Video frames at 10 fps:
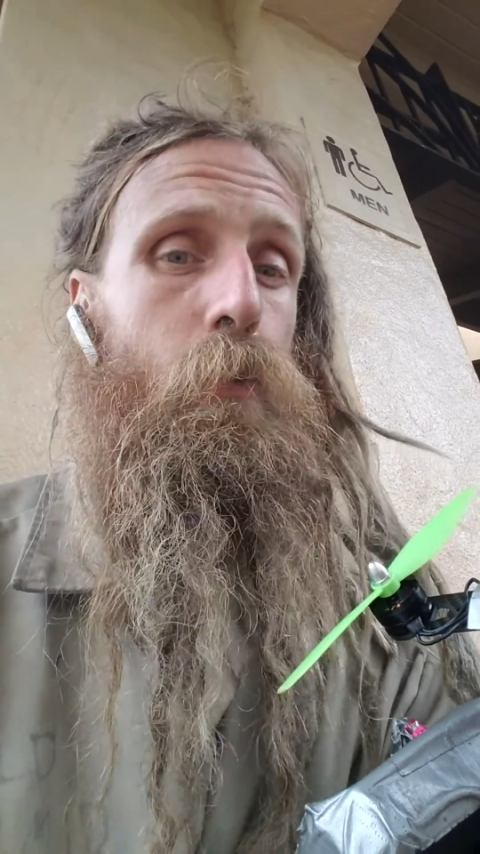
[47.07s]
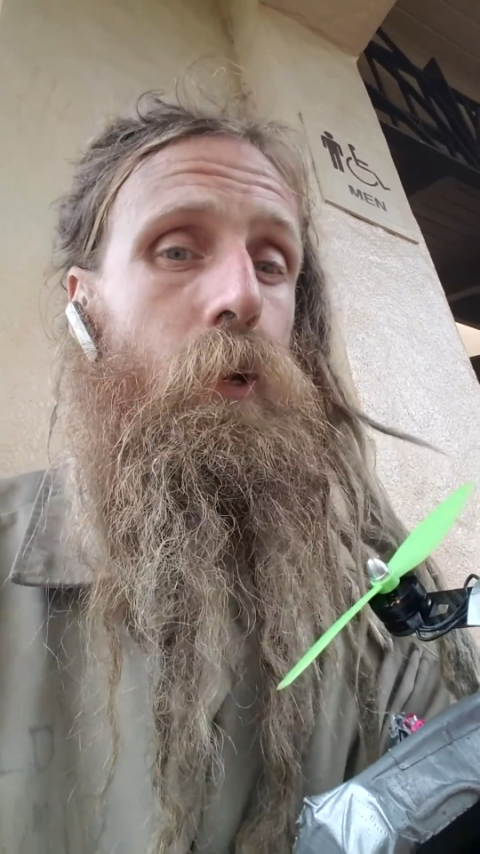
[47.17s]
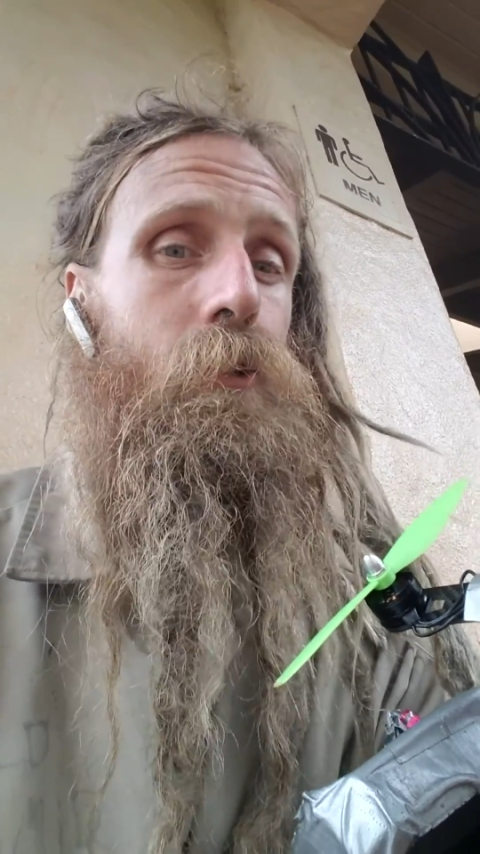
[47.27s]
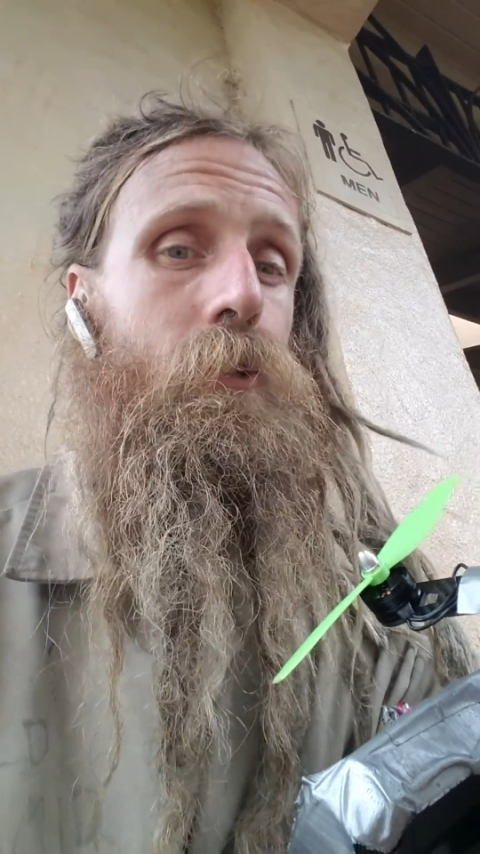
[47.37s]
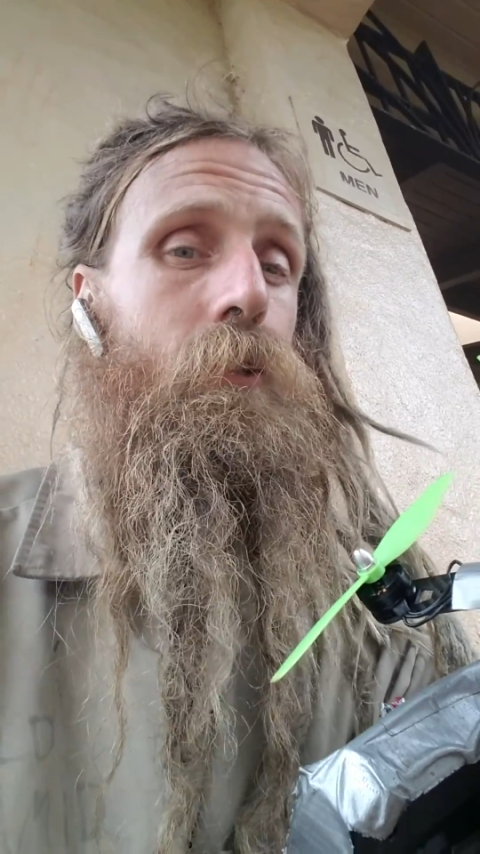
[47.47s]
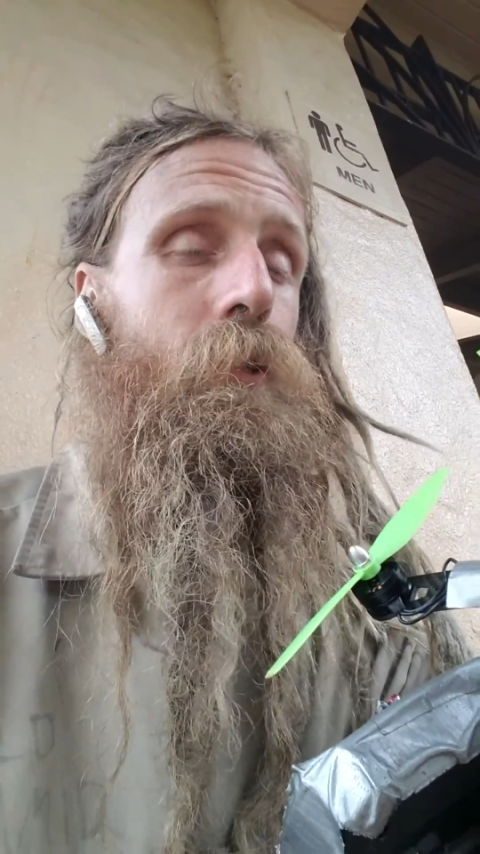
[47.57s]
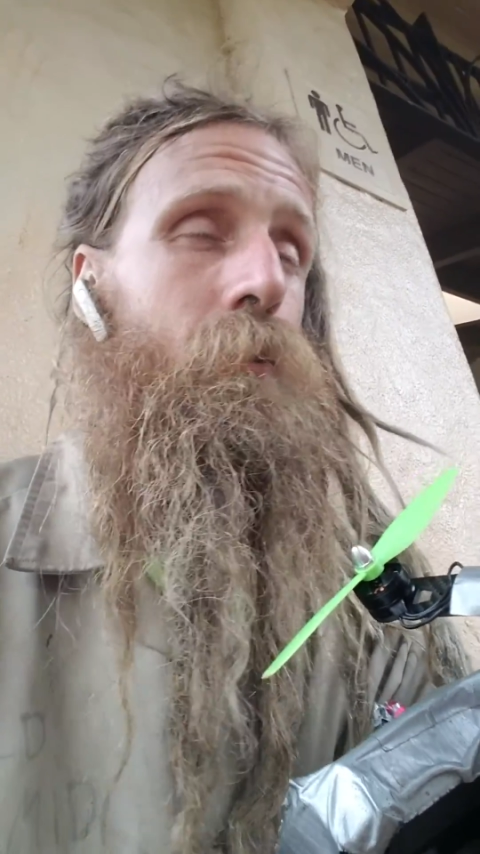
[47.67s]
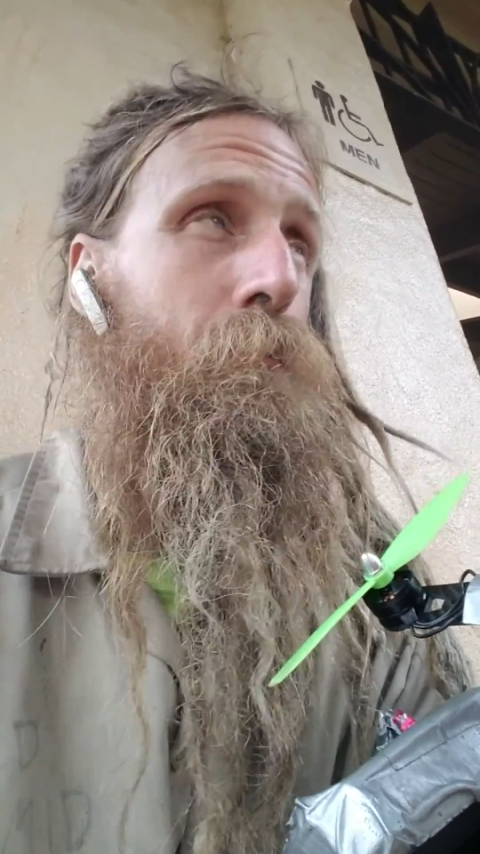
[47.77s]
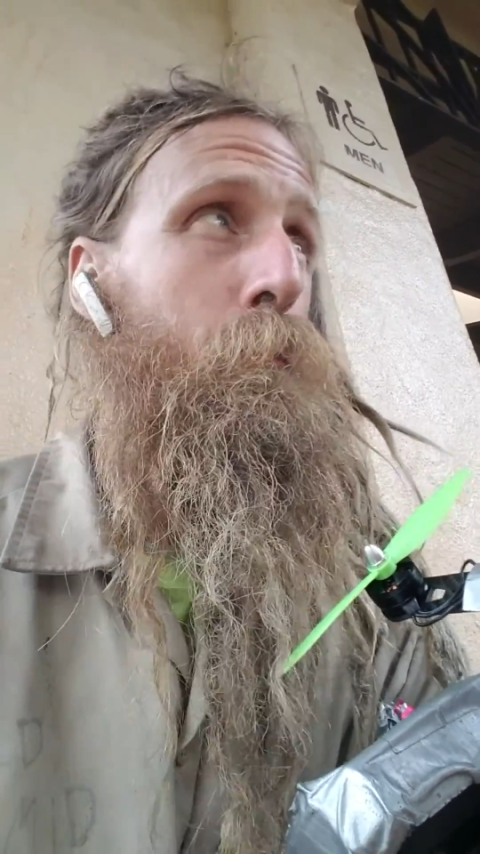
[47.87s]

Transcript: branches.